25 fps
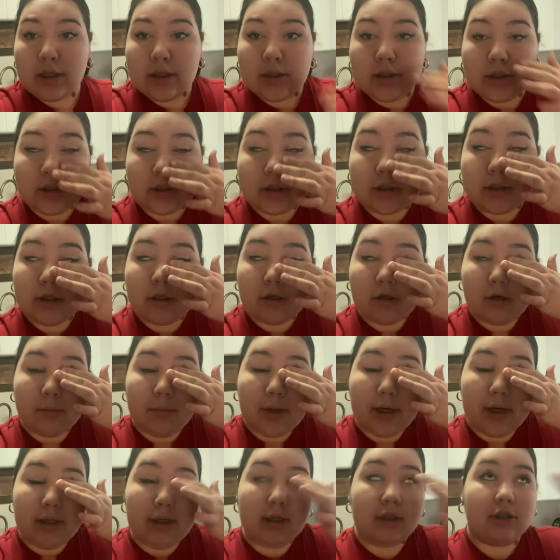Just need to curl
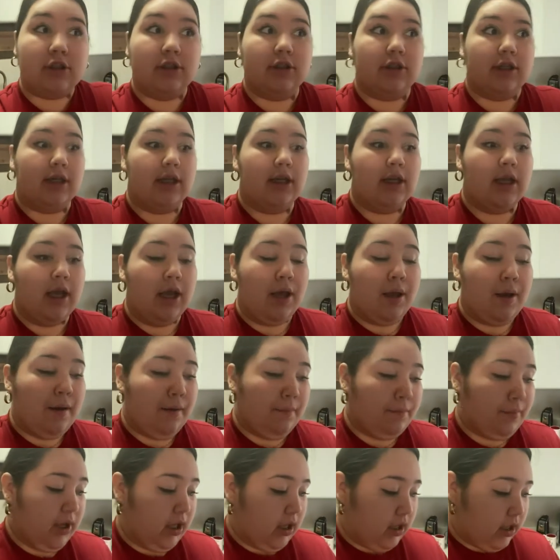my eyelashes again.
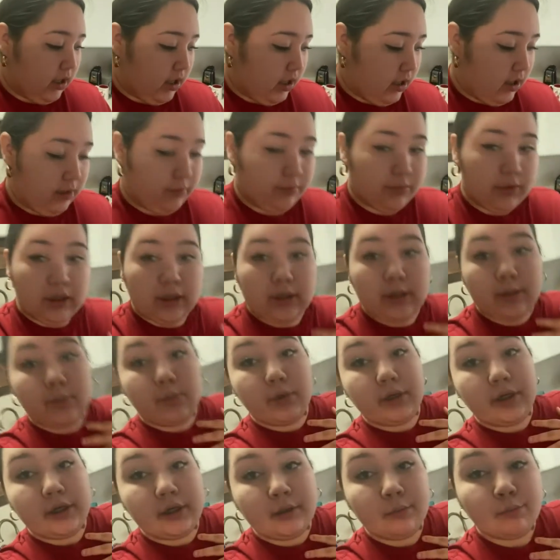But, um, and then I'm
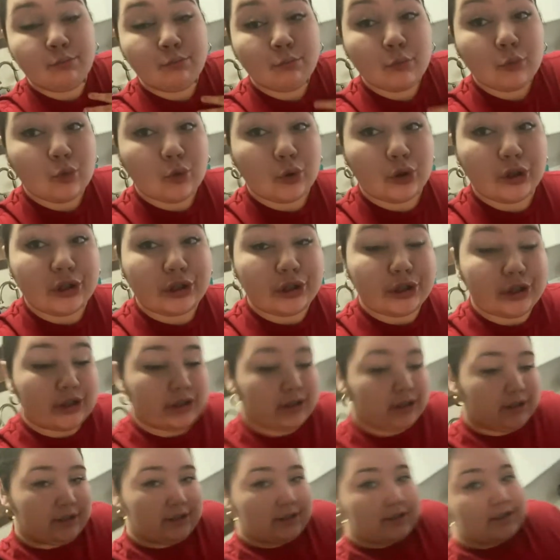wearing a white shirt and